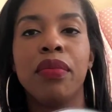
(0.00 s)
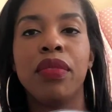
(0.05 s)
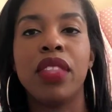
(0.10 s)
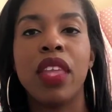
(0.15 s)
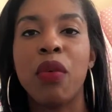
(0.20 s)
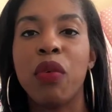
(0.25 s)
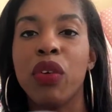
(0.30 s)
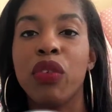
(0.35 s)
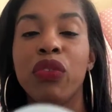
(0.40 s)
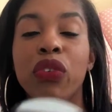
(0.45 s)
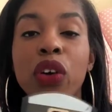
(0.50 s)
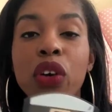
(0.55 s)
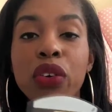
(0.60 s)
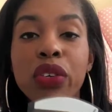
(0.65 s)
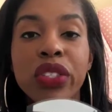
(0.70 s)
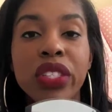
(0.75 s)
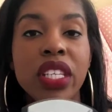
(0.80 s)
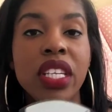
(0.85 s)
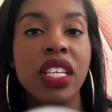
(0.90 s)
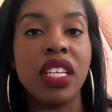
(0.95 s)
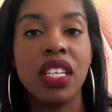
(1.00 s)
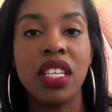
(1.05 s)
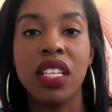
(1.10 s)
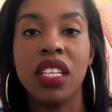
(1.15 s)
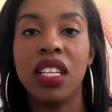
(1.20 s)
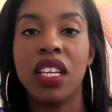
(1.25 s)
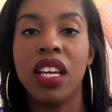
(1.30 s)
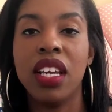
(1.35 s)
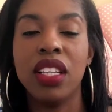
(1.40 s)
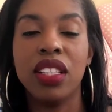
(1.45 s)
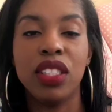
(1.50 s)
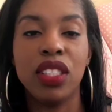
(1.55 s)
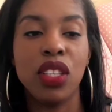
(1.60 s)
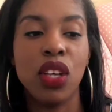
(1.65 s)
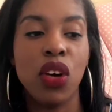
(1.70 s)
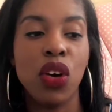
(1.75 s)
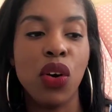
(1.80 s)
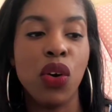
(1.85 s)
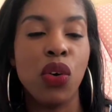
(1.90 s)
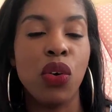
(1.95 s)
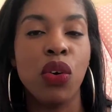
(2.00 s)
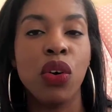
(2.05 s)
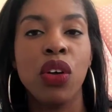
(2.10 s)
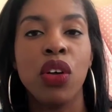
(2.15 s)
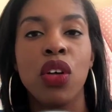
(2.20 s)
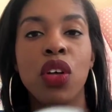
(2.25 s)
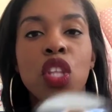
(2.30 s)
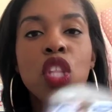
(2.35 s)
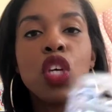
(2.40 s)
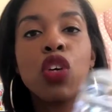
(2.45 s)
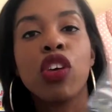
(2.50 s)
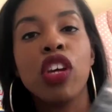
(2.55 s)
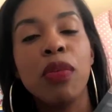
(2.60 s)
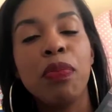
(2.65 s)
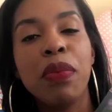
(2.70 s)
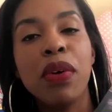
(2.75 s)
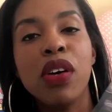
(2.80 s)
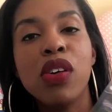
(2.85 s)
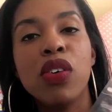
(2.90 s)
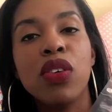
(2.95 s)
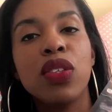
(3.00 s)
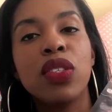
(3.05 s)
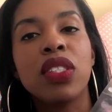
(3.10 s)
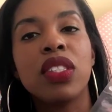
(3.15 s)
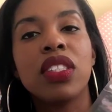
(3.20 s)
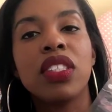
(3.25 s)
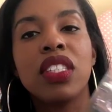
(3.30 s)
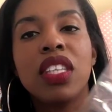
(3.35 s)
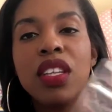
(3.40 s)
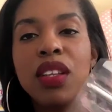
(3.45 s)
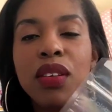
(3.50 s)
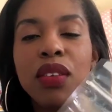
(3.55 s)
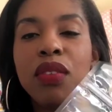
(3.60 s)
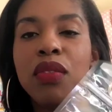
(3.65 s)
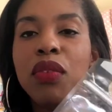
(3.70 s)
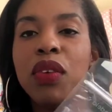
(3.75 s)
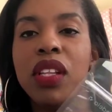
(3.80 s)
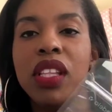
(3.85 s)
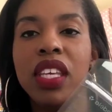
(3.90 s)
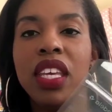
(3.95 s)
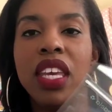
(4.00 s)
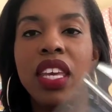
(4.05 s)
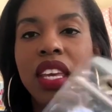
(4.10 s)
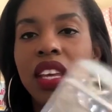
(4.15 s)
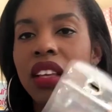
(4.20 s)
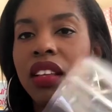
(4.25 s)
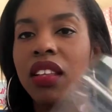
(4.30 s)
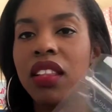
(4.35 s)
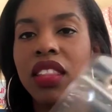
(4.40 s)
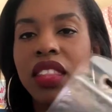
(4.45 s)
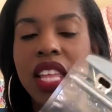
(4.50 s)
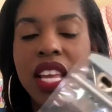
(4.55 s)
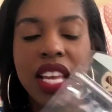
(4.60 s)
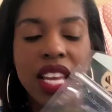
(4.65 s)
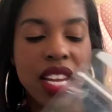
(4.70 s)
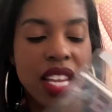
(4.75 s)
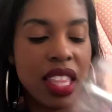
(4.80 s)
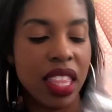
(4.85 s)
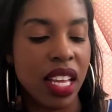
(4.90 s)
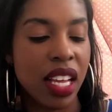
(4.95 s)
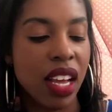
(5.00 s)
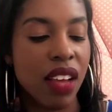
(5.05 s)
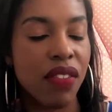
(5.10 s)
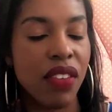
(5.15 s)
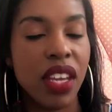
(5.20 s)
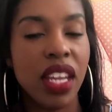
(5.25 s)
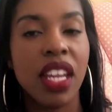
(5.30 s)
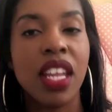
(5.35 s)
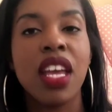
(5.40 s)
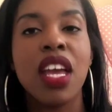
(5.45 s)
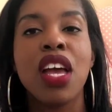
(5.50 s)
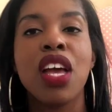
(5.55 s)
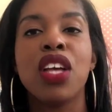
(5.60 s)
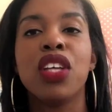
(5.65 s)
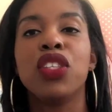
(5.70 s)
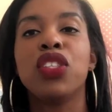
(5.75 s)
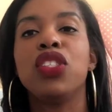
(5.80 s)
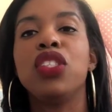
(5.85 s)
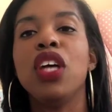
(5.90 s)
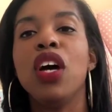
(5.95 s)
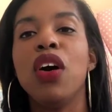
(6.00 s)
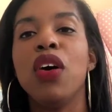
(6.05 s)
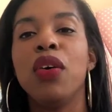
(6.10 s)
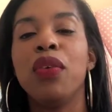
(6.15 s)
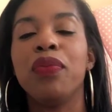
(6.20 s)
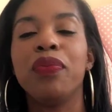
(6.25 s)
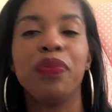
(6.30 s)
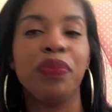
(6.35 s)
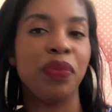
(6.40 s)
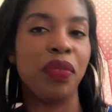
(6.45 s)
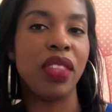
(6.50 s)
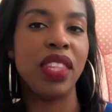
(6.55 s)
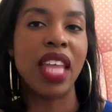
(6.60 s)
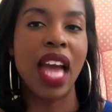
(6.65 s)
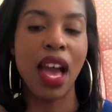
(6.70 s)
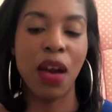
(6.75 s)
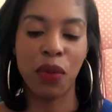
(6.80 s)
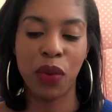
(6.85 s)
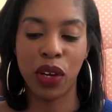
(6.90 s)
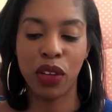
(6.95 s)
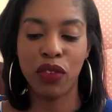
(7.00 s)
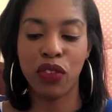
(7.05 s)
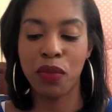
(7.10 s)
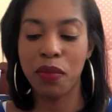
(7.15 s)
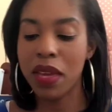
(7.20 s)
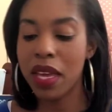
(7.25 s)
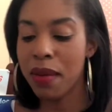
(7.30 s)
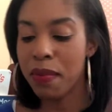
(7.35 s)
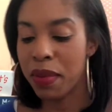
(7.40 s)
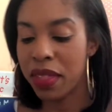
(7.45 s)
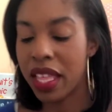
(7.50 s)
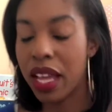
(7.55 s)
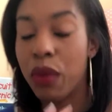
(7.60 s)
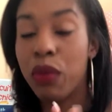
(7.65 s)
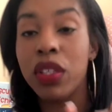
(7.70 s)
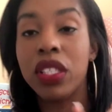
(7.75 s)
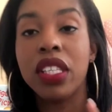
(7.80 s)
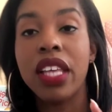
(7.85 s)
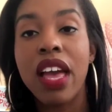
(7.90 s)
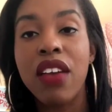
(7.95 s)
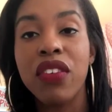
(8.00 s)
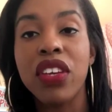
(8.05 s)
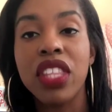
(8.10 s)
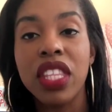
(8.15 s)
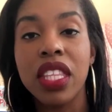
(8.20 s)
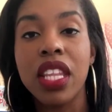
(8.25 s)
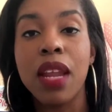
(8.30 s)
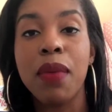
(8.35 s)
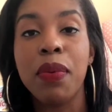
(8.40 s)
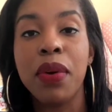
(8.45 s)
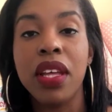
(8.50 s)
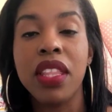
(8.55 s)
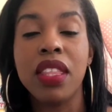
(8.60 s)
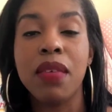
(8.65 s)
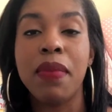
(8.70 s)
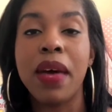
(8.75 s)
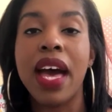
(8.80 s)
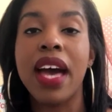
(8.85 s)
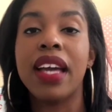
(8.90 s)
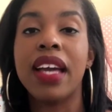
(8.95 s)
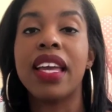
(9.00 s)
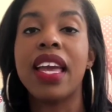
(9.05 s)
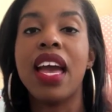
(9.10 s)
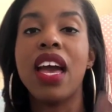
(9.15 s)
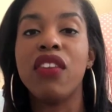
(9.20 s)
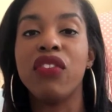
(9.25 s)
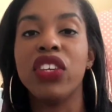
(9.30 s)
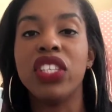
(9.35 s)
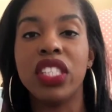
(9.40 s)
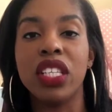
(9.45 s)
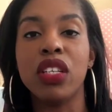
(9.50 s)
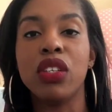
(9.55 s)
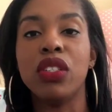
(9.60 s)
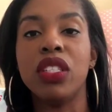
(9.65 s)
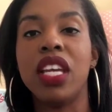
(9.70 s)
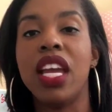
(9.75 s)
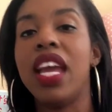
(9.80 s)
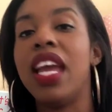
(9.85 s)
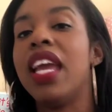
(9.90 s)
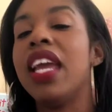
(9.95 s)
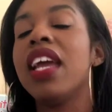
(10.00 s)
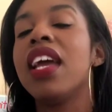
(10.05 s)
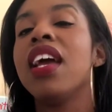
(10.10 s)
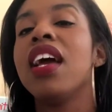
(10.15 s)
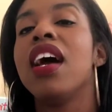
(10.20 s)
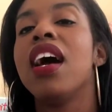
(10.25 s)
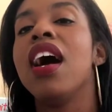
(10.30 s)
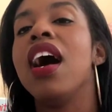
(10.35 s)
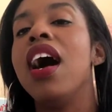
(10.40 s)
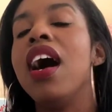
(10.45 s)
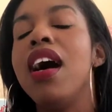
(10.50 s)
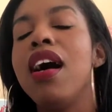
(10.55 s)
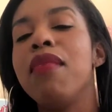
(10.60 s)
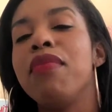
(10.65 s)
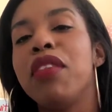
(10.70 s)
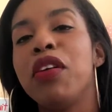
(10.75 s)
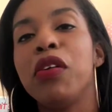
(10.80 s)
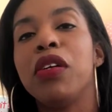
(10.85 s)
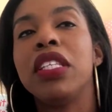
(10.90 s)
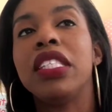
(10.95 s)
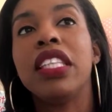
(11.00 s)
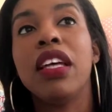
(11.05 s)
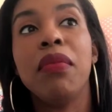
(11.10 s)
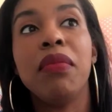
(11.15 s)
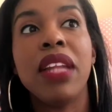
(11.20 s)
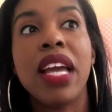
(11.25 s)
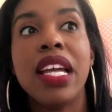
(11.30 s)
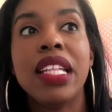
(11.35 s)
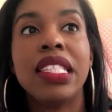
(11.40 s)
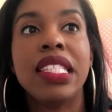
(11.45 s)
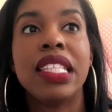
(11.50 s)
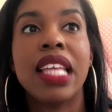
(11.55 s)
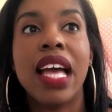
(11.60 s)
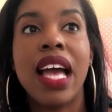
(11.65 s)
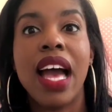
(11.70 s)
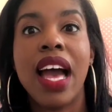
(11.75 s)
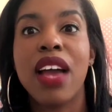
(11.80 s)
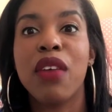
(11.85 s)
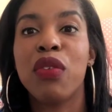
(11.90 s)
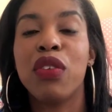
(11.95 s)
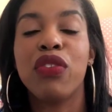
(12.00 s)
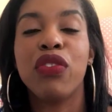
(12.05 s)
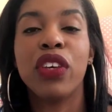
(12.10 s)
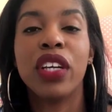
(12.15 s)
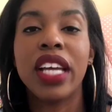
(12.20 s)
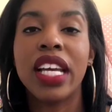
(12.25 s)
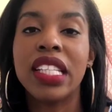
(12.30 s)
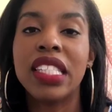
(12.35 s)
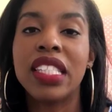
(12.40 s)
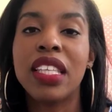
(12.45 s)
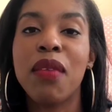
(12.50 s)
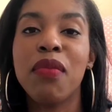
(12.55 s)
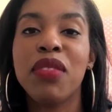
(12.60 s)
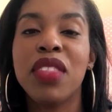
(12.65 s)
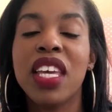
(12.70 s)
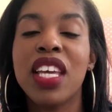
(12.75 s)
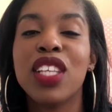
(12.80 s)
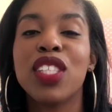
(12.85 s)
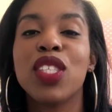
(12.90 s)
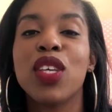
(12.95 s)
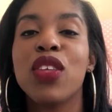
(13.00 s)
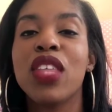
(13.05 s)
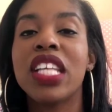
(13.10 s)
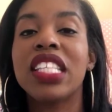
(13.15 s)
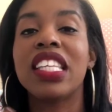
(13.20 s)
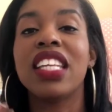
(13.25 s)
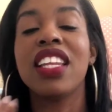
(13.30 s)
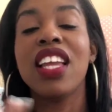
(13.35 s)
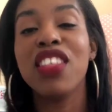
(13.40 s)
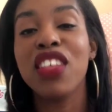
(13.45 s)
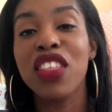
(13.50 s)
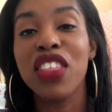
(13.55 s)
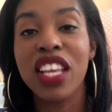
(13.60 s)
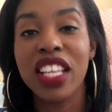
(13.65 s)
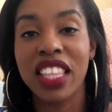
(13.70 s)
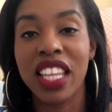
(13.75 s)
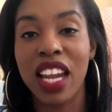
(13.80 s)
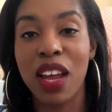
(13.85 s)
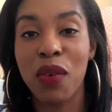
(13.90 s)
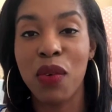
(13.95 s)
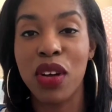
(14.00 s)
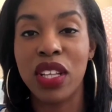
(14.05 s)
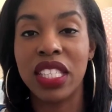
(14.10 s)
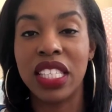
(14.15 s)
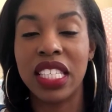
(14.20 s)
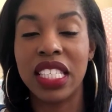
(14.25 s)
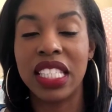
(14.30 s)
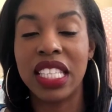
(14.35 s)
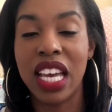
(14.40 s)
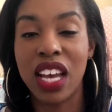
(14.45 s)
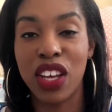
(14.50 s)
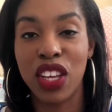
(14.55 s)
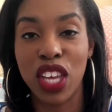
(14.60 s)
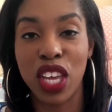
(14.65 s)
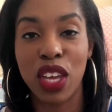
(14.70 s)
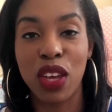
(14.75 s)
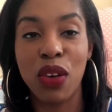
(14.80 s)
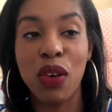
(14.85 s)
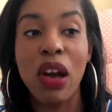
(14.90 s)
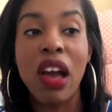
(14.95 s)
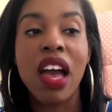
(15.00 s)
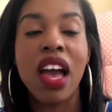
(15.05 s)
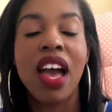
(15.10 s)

They were frozen, and so the creepos didn't really think anything of it. So that worked for me, but that was everything that I put in the bag every single day. There were some nights that I would forget something, so that's another thing that I want to tell you.